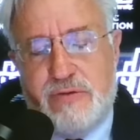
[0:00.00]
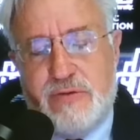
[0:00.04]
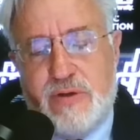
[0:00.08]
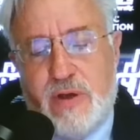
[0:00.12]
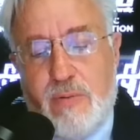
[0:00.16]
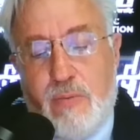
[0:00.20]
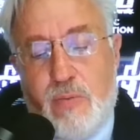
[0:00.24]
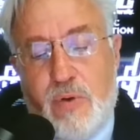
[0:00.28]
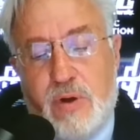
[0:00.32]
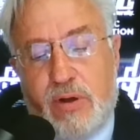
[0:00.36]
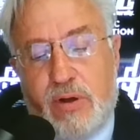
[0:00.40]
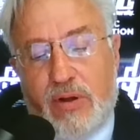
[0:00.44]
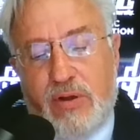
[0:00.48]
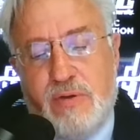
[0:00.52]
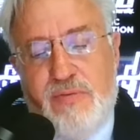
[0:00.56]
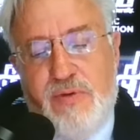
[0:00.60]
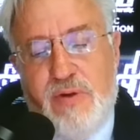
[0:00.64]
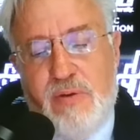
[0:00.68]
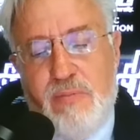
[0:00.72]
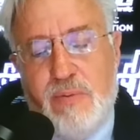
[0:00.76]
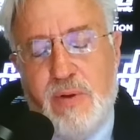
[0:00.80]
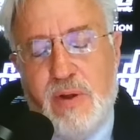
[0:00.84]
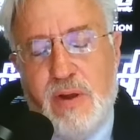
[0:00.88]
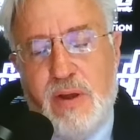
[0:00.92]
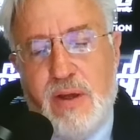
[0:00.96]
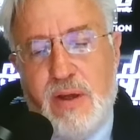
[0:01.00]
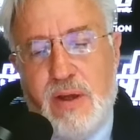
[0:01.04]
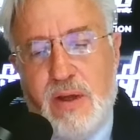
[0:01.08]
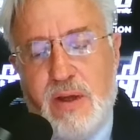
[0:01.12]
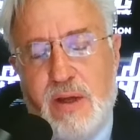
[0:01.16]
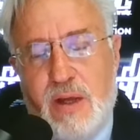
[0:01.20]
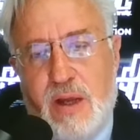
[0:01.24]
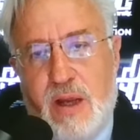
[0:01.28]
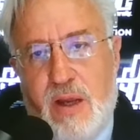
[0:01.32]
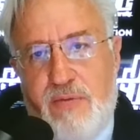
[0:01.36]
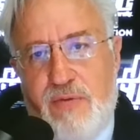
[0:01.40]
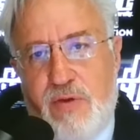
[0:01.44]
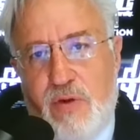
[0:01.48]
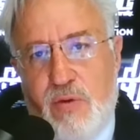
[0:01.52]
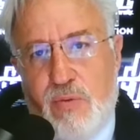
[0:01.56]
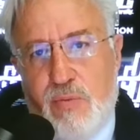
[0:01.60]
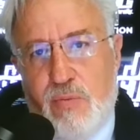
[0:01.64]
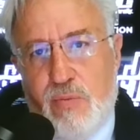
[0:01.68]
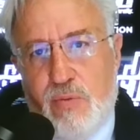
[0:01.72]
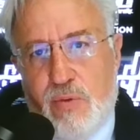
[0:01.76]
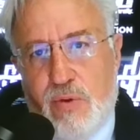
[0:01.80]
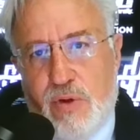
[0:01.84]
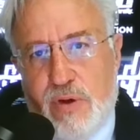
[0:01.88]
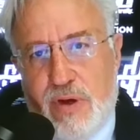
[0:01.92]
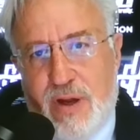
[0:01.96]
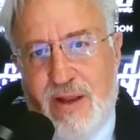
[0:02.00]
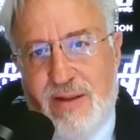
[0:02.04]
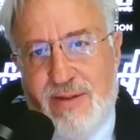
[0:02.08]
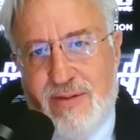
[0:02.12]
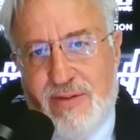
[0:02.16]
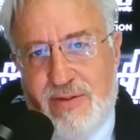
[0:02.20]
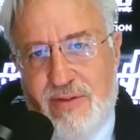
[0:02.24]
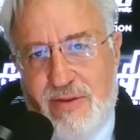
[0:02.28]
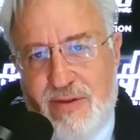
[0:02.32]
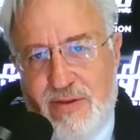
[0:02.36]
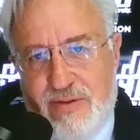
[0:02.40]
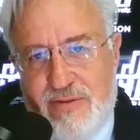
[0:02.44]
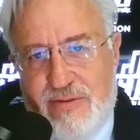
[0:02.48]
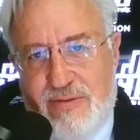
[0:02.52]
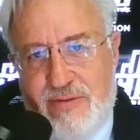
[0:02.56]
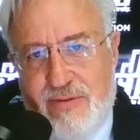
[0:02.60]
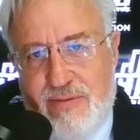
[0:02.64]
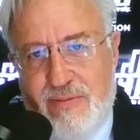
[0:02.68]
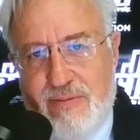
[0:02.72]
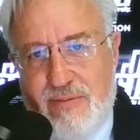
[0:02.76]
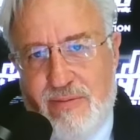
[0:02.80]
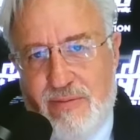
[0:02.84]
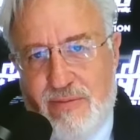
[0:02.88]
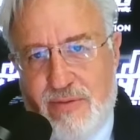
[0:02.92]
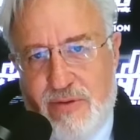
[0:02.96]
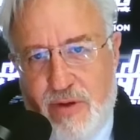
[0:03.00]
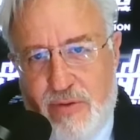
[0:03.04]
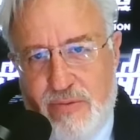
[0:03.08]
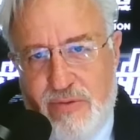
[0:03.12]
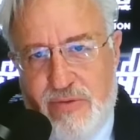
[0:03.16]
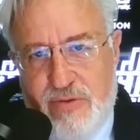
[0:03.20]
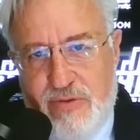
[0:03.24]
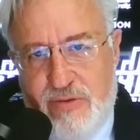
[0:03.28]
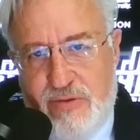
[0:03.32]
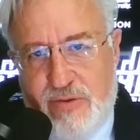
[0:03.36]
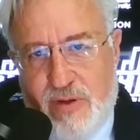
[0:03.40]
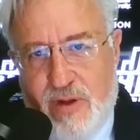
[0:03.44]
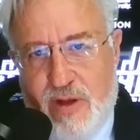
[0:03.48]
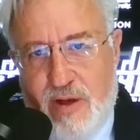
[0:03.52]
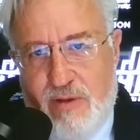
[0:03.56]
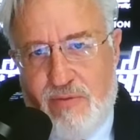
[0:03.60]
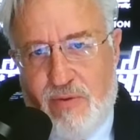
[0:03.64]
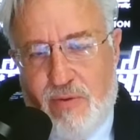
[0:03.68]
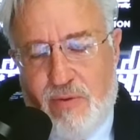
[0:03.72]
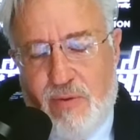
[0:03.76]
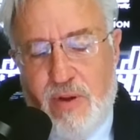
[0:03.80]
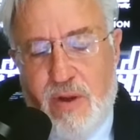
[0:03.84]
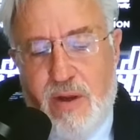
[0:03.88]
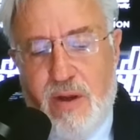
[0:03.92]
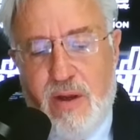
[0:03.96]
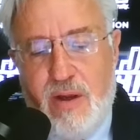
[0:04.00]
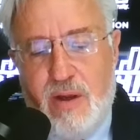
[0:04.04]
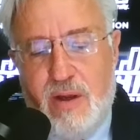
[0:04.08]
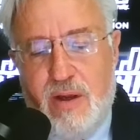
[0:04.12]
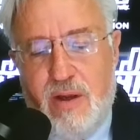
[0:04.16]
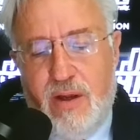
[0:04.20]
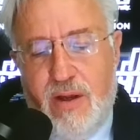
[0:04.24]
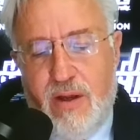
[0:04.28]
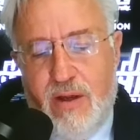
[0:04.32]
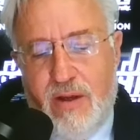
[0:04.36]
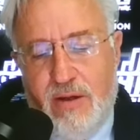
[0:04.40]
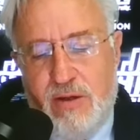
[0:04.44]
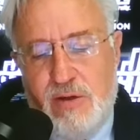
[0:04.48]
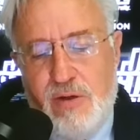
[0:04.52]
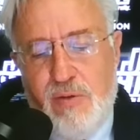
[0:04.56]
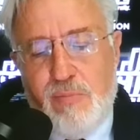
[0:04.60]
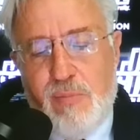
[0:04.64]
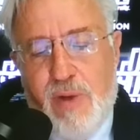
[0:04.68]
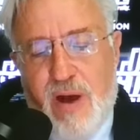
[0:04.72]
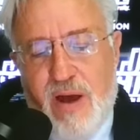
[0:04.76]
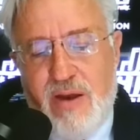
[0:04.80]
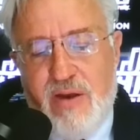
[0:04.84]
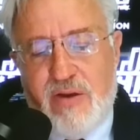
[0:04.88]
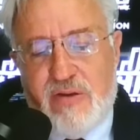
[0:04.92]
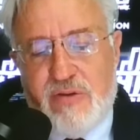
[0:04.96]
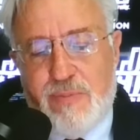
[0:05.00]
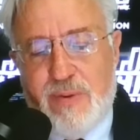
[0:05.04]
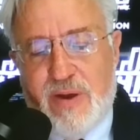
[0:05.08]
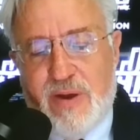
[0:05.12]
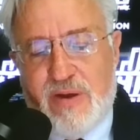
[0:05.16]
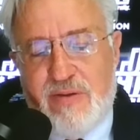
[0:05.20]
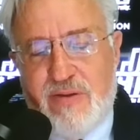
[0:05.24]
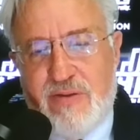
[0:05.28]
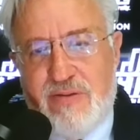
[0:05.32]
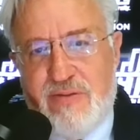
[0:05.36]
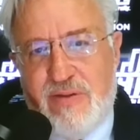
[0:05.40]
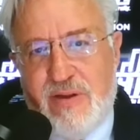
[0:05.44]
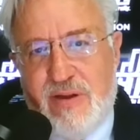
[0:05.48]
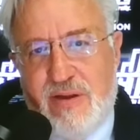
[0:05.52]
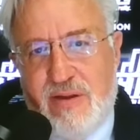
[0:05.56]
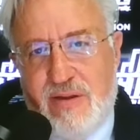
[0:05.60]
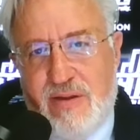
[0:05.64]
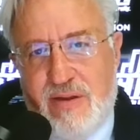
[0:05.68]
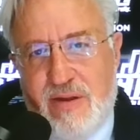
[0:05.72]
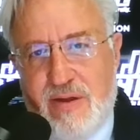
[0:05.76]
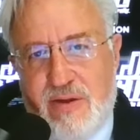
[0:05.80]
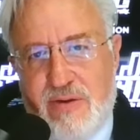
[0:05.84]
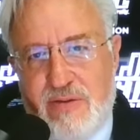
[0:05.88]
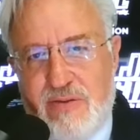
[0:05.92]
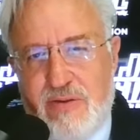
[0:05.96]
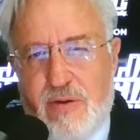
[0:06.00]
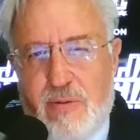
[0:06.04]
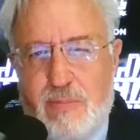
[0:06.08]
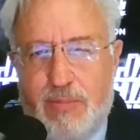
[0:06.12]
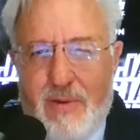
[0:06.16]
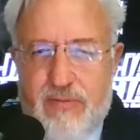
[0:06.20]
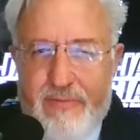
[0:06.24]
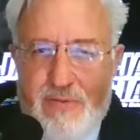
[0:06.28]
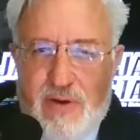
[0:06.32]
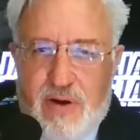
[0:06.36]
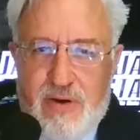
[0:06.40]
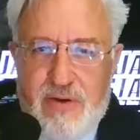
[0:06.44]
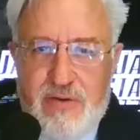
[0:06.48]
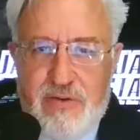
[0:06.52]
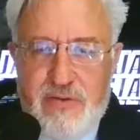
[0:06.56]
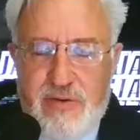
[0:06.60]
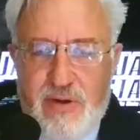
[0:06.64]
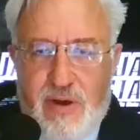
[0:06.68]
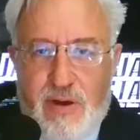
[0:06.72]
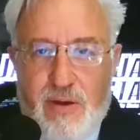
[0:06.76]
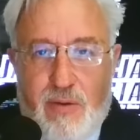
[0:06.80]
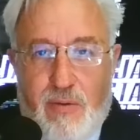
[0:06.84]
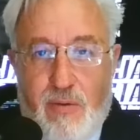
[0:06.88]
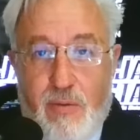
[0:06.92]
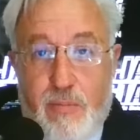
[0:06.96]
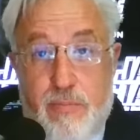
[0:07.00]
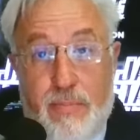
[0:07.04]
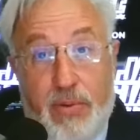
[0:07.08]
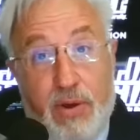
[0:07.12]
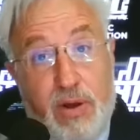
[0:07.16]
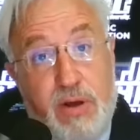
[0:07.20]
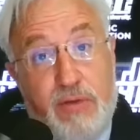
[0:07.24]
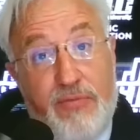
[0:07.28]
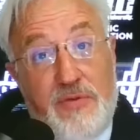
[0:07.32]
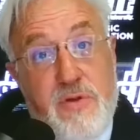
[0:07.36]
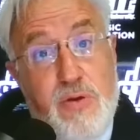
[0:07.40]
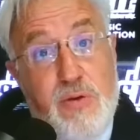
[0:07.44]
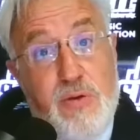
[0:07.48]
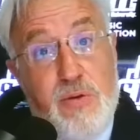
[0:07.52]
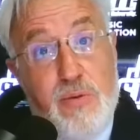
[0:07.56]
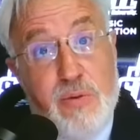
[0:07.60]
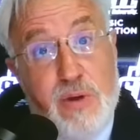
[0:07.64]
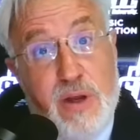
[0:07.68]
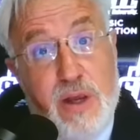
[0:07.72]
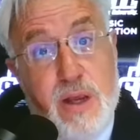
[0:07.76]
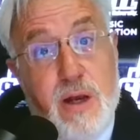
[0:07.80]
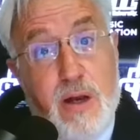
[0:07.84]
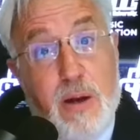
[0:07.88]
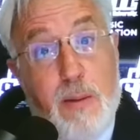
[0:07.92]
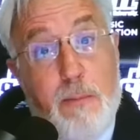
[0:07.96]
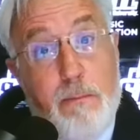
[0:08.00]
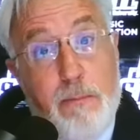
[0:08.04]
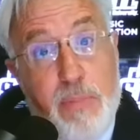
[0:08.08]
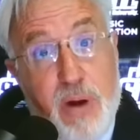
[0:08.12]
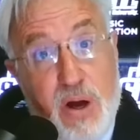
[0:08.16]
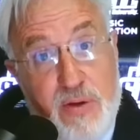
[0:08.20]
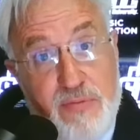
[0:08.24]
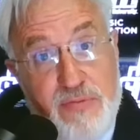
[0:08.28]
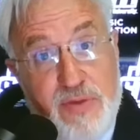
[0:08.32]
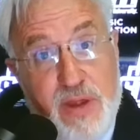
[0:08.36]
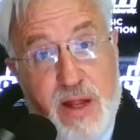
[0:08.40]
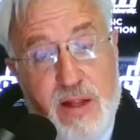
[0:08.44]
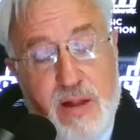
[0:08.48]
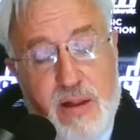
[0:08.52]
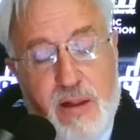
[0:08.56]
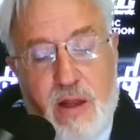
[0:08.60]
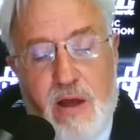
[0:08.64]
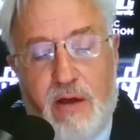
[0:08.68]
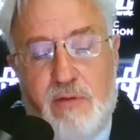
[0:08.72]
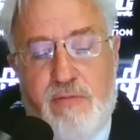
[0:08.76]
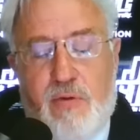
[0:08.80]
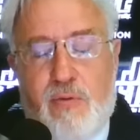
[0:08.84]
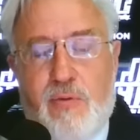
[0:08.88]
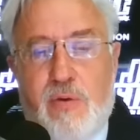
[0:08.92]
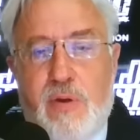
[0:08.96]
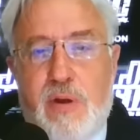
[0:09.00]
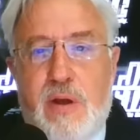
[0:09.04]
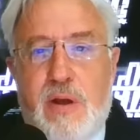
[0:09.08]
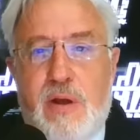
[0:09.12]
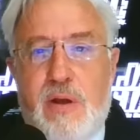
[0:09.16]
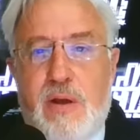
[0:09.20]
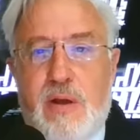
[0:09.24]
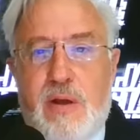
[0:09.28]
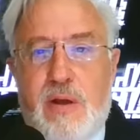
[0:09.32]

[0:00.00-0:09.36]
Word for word: They'll say, well, if you look at this dosage level, you might expect to see this. It'll be very subtle, but if you get above that level,